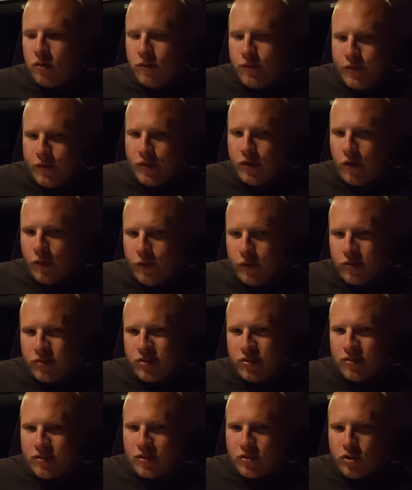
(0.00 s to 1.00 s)
you know,
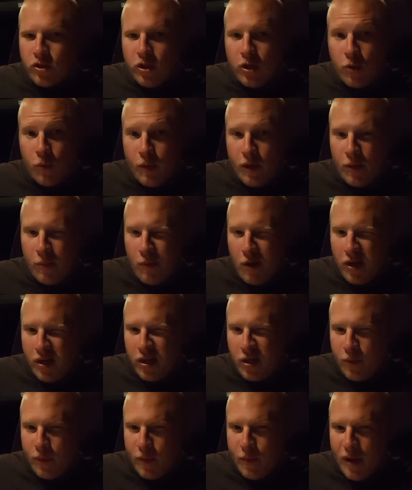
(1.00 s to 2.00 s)
there's a little bit of money
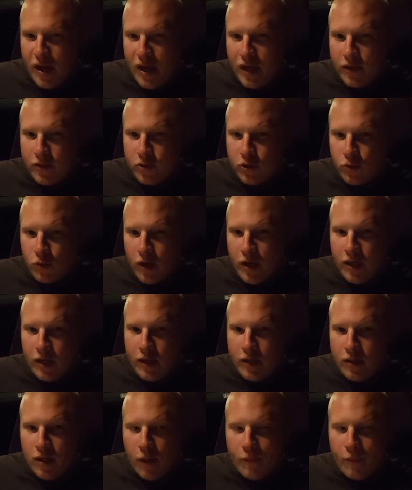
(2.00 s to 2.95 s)
to be made in training.